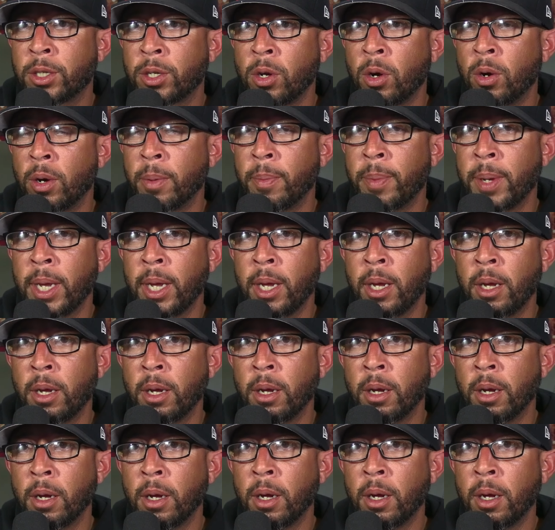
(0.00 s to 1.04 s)
going to be,
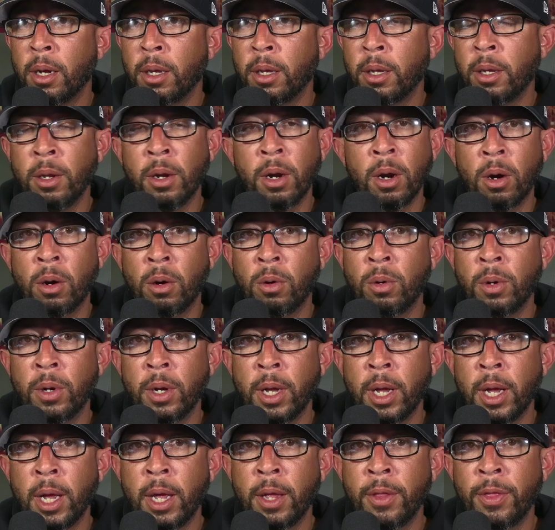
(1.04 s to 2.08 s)
you know,
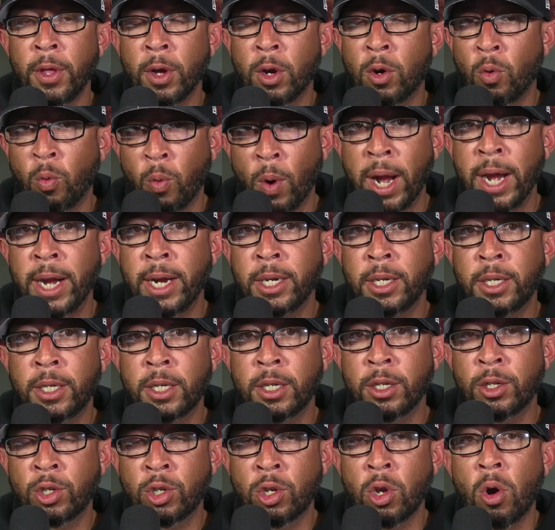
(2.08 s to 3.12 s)
the greatest
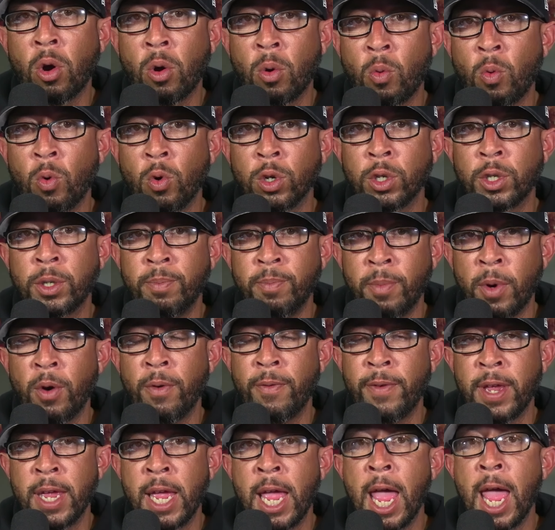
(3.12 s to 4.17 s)
Star Wars
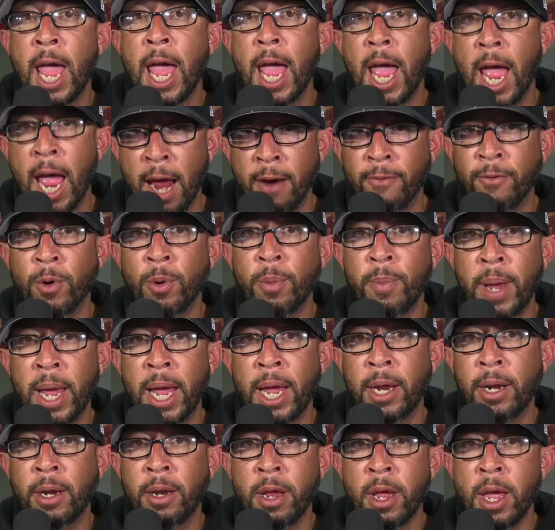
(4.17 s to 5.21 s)
movie ever
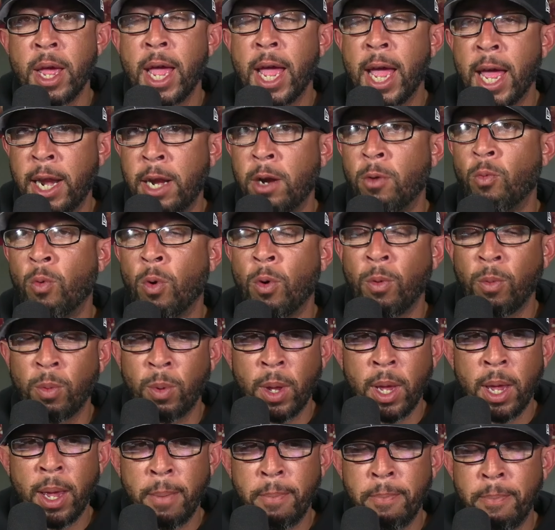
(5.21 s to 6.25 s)
made. And it will
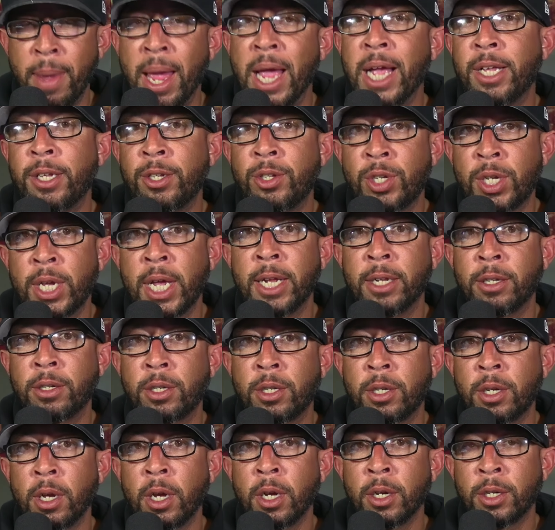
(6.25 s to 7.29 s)
make
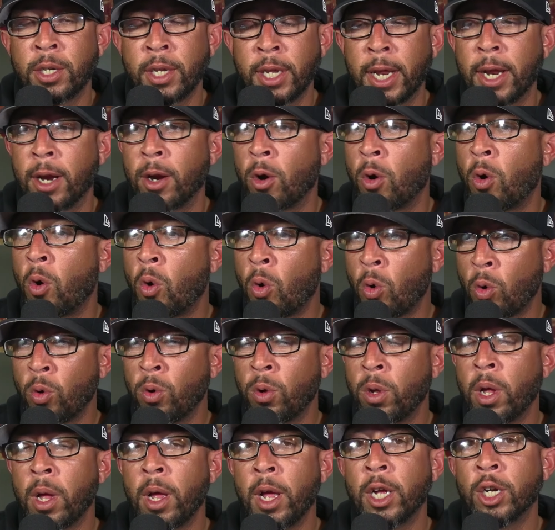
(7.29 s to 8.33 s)
sense to that whole
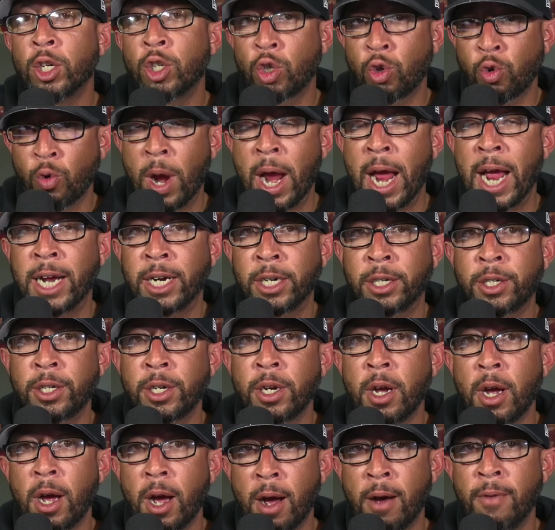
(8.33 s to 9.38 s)
trash
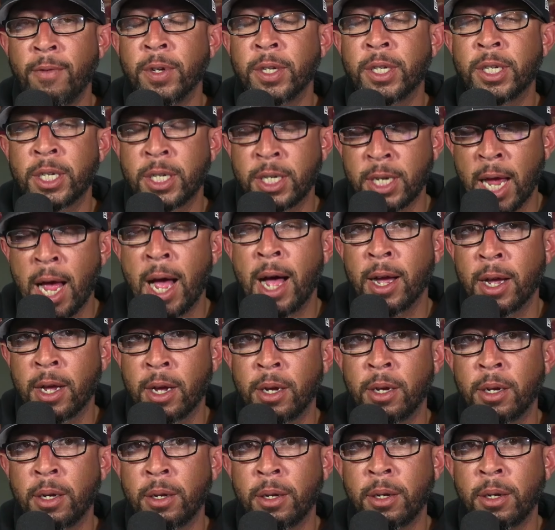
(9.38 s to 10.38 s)
of a saga.